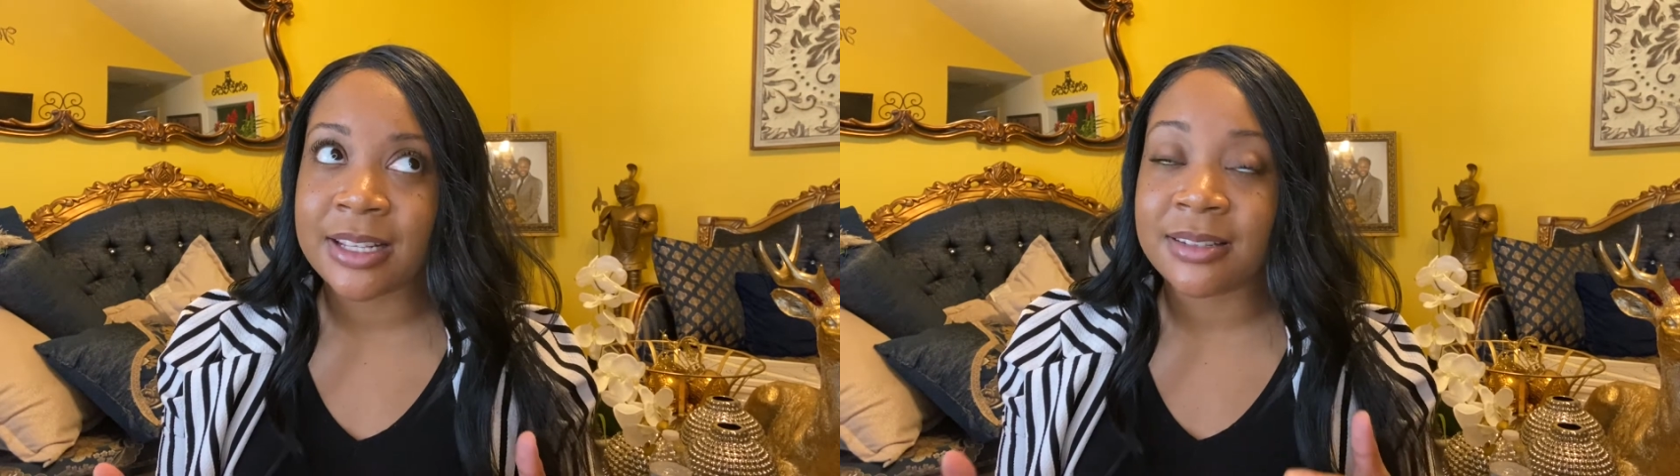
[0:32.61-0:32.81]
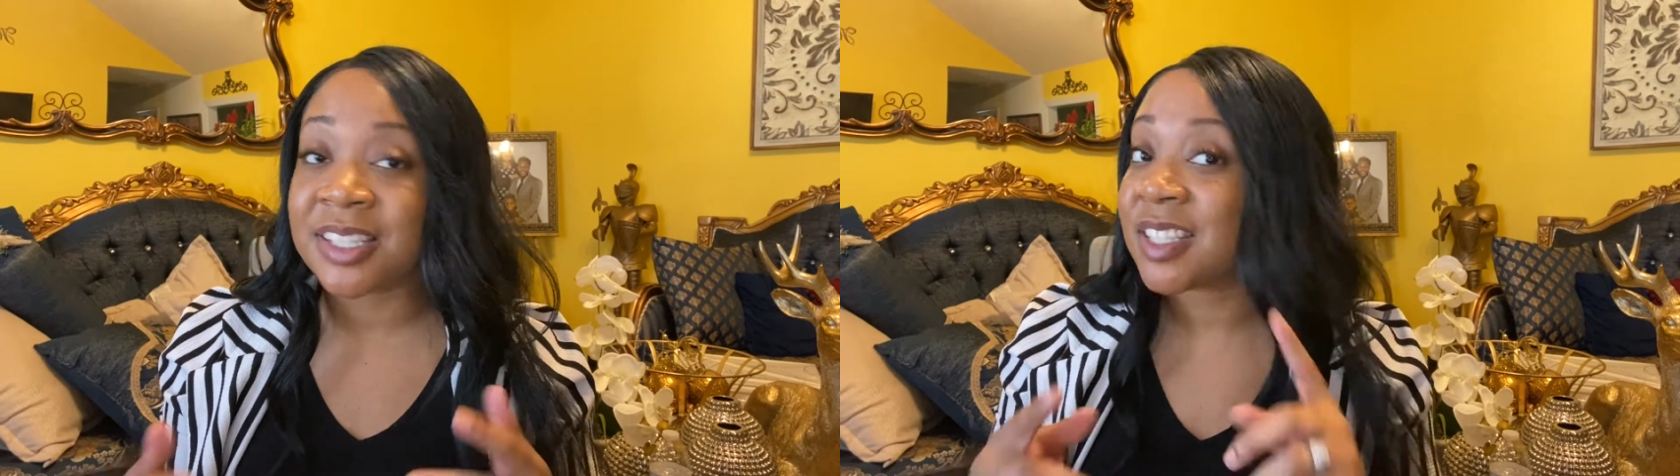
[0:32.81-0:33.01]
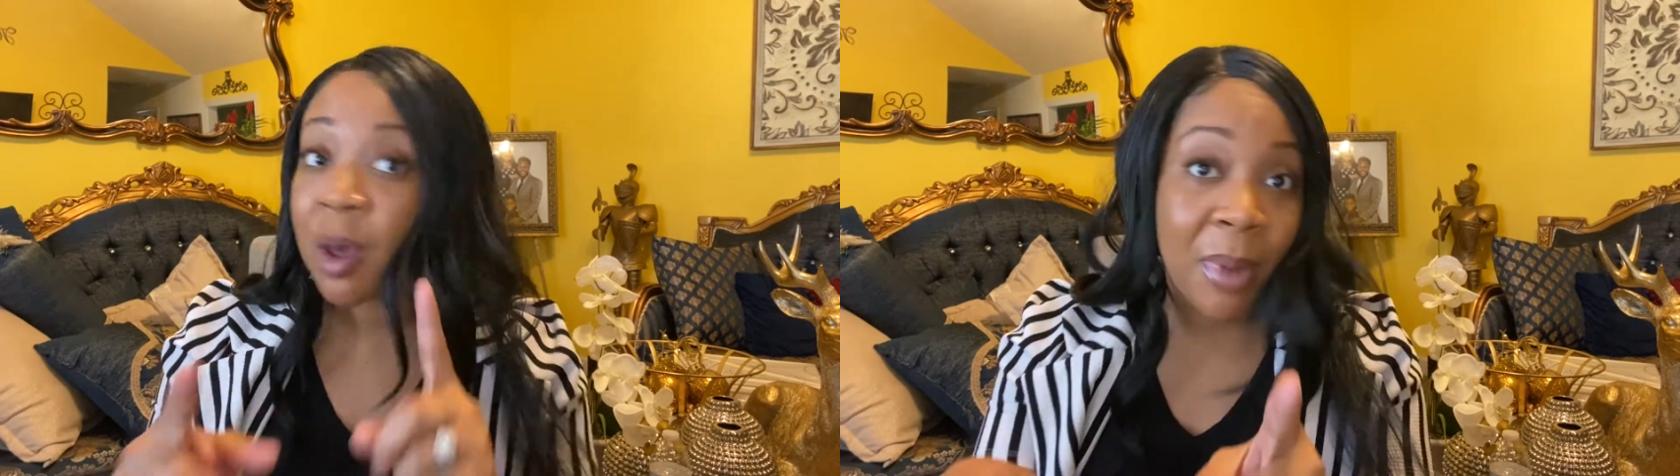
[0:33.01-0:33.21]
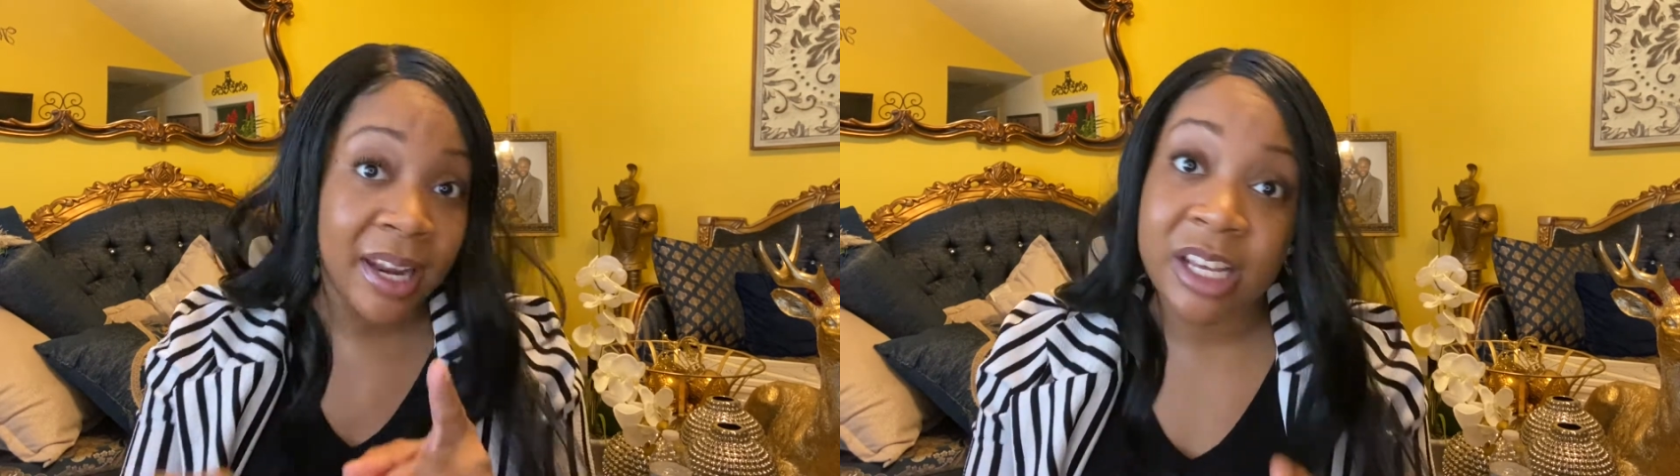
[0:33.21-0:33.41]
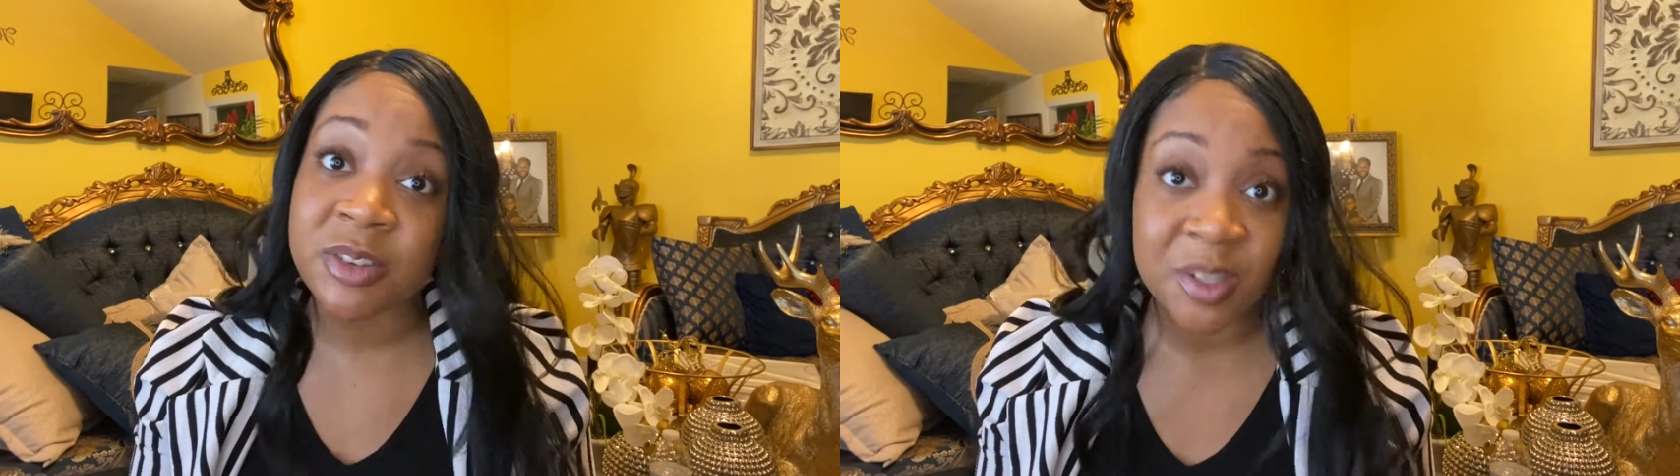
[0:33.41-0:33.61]

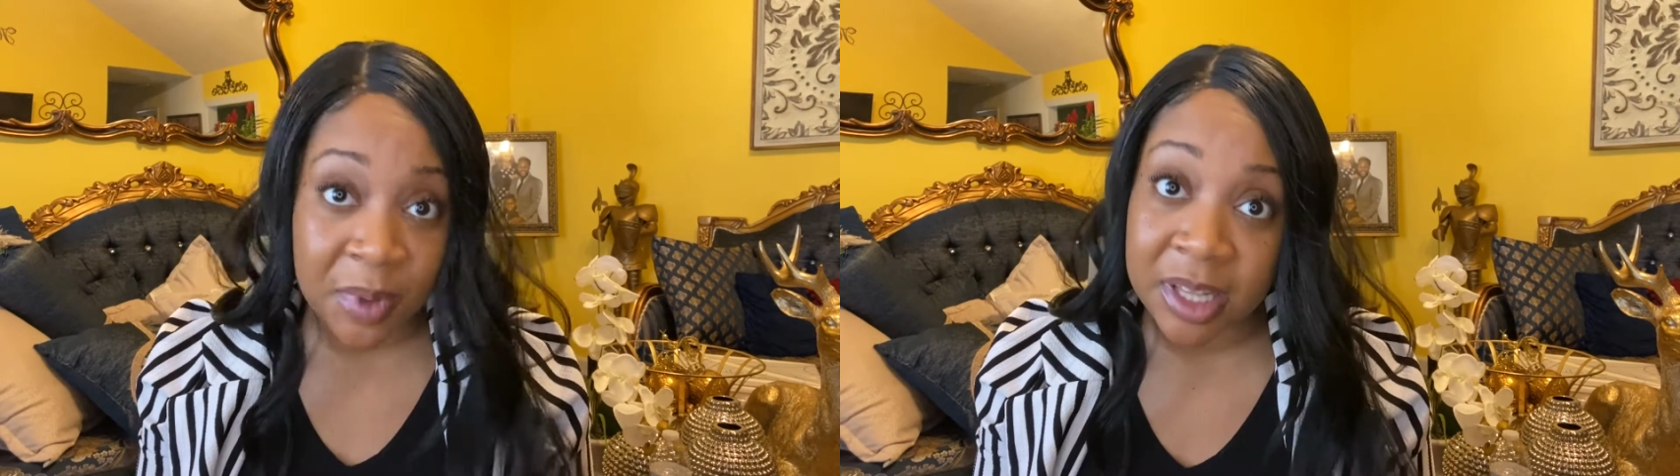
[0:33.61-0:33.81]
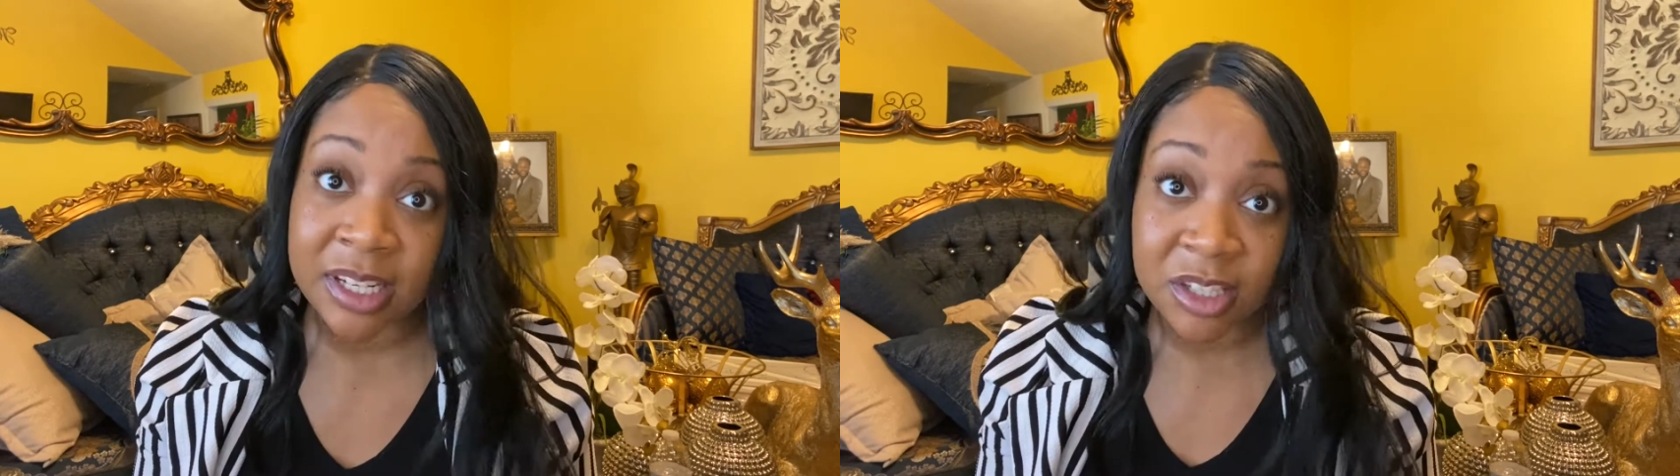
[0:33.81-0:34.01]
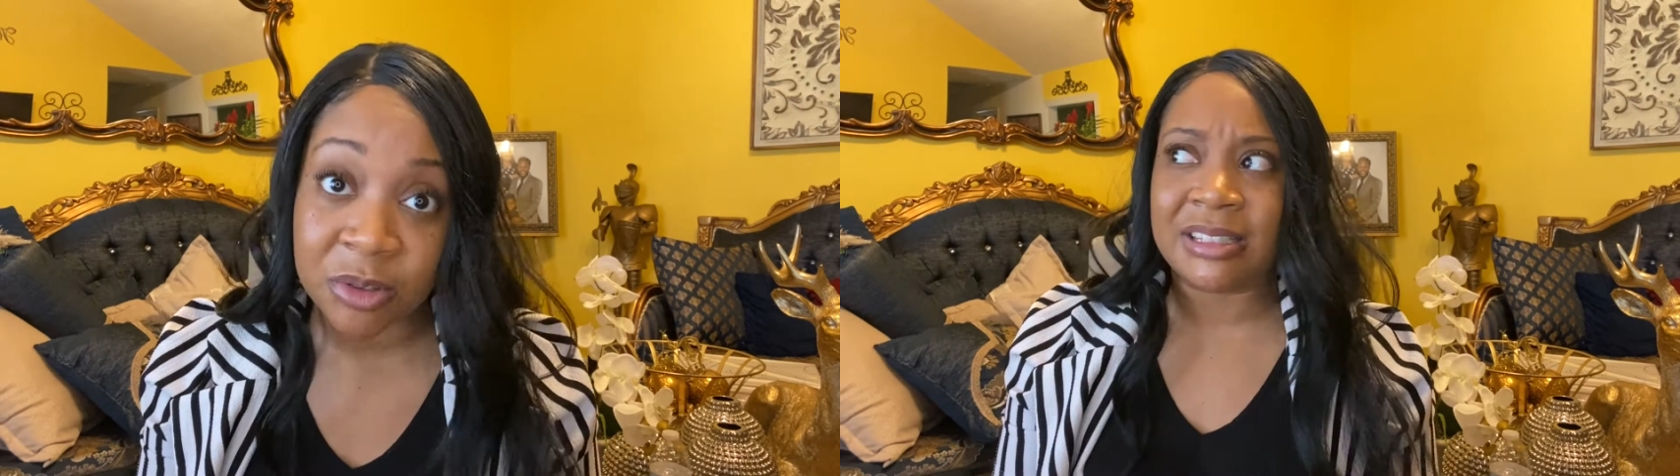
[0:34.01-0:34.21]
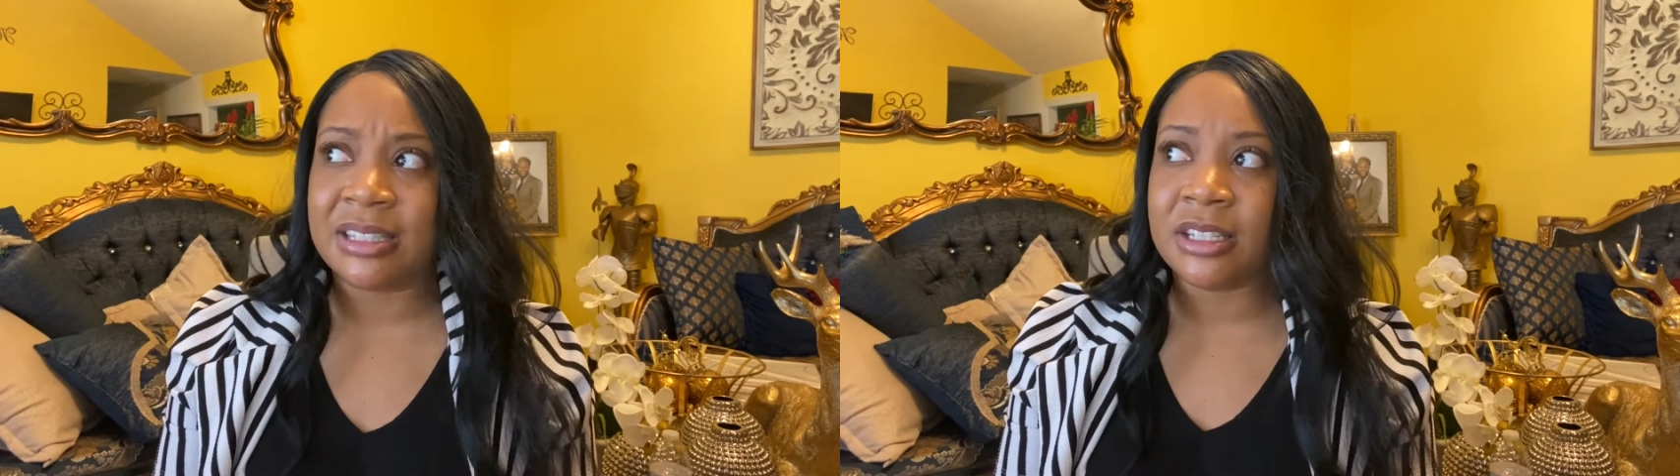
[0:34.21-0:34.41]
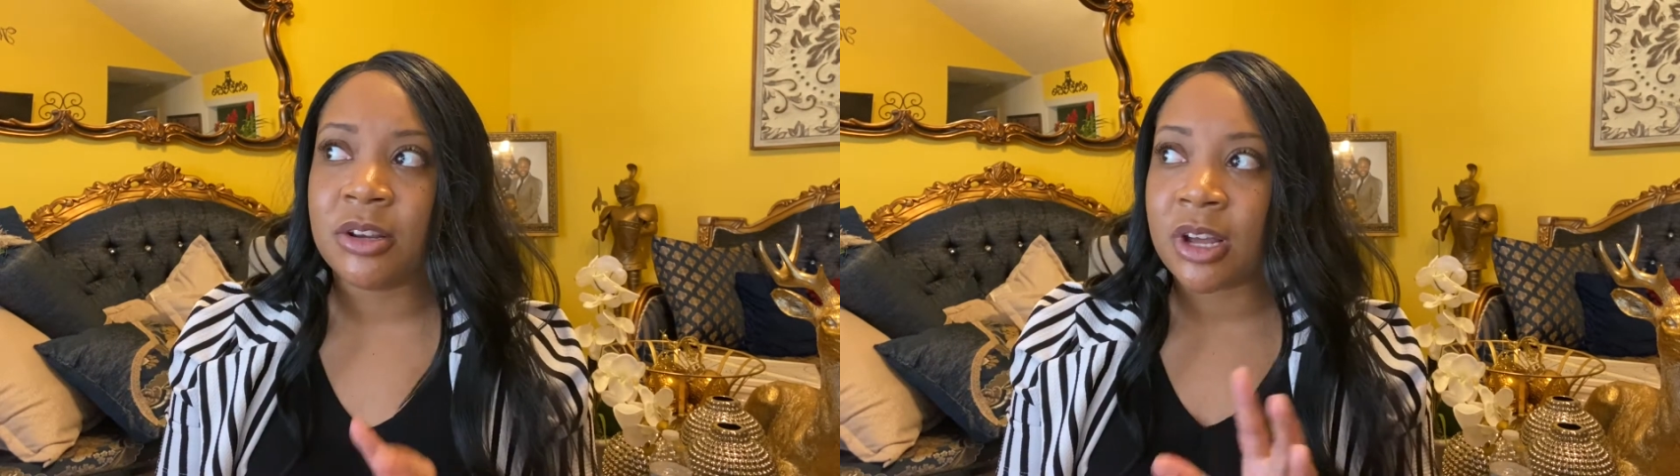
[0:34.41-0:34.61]
somebody else smelling it too,
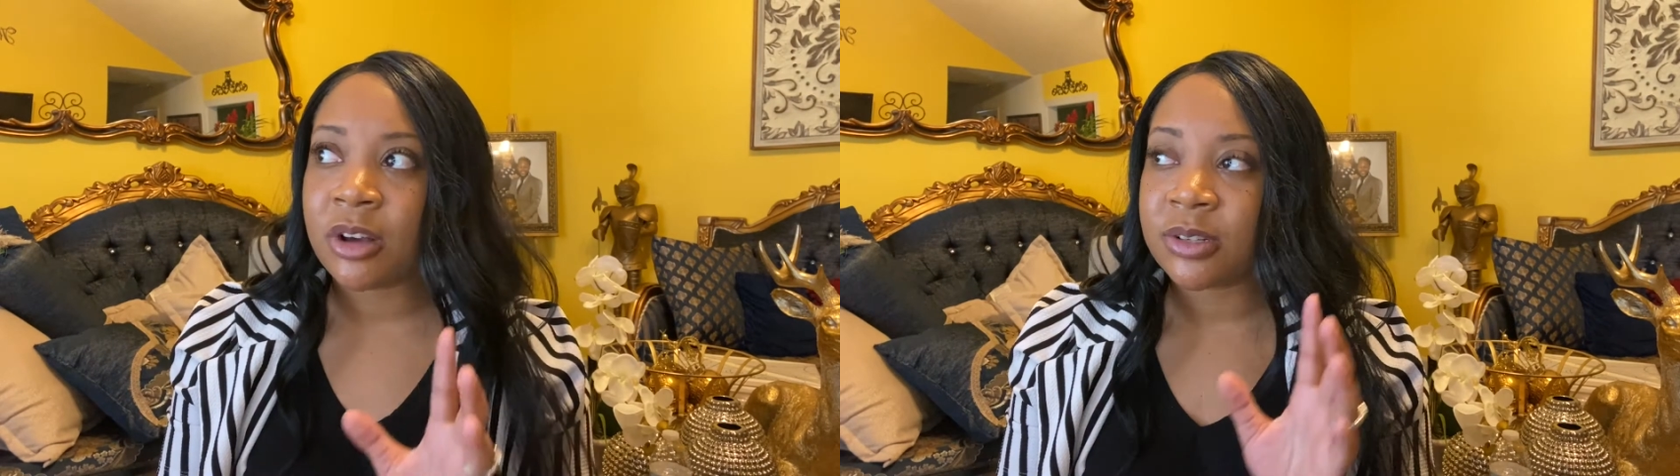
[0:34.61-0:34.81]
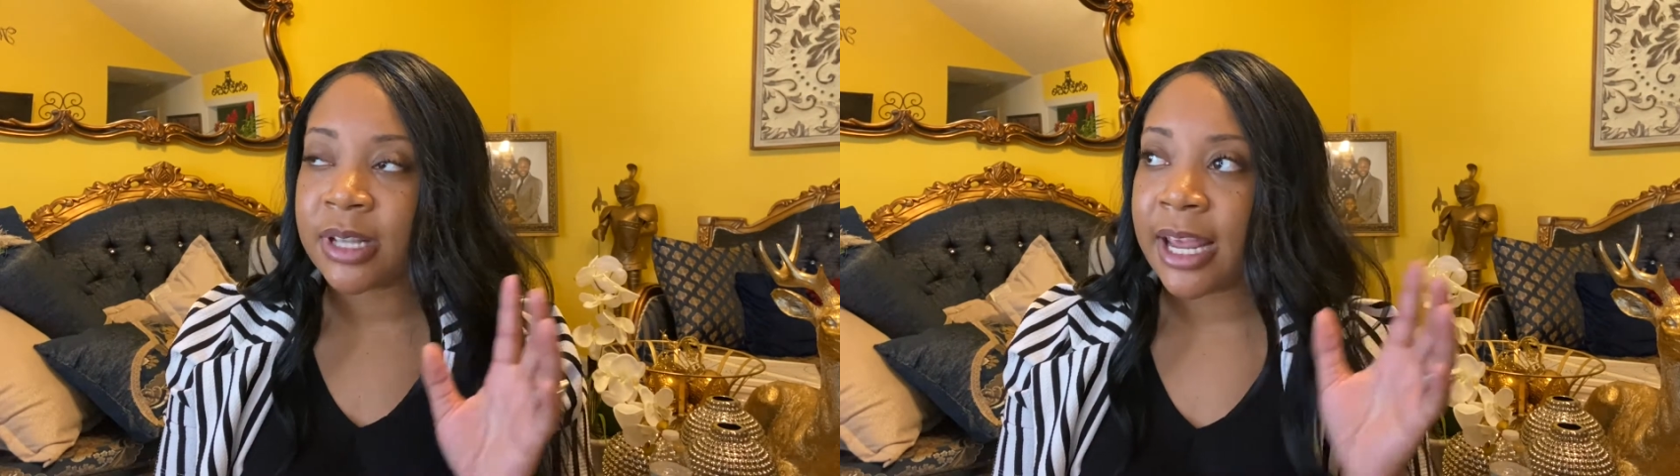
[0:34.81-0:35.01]
you know.